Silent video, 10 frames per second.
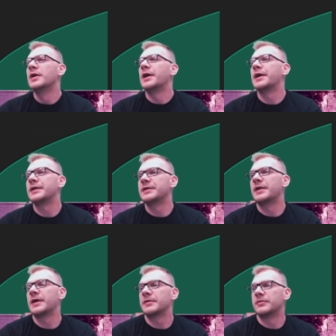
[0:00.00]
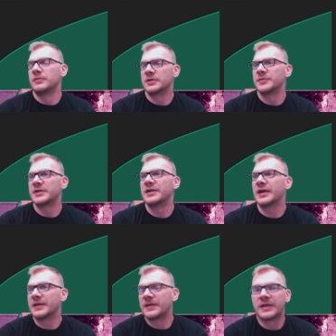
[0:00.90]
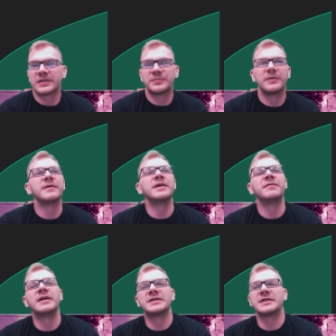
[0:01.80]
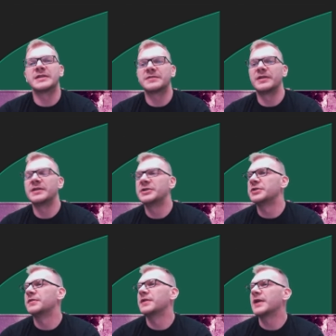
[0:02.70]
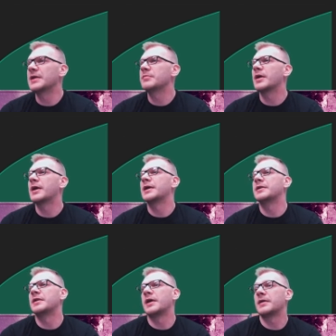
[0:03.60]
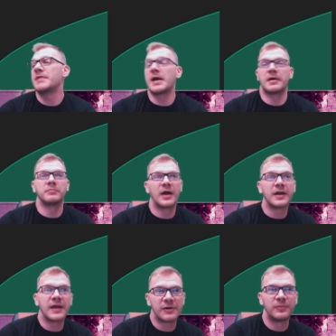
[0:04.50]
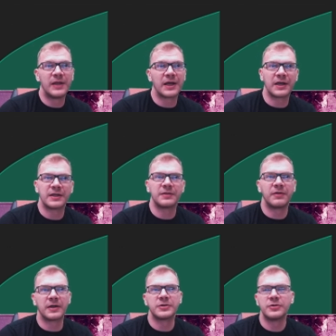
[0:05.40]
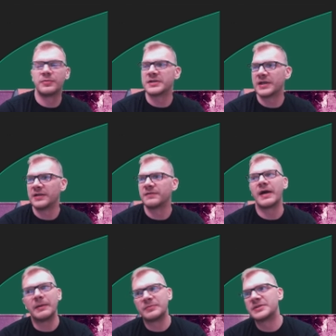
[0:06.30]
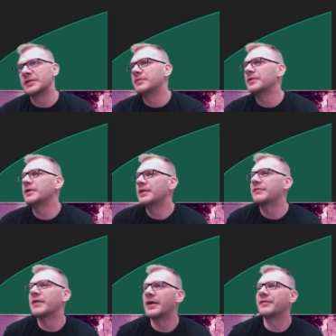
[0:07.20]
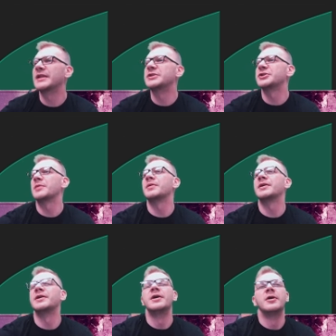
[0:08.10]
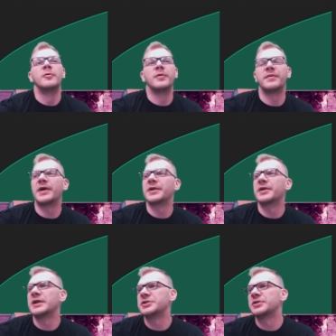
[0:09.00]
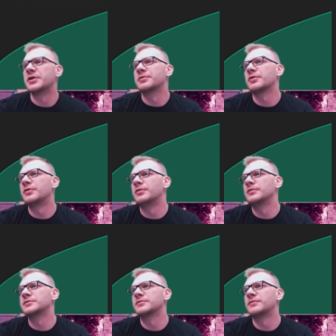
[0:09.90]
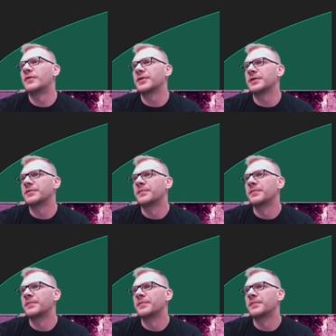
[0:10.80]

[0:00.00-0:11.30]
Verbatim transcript: and uh, ultimately I think has been a very very successful addition to the game and uh, yeah I have Black Cat at rank 2 myself absolutely love having this champion when the right occasion calls for it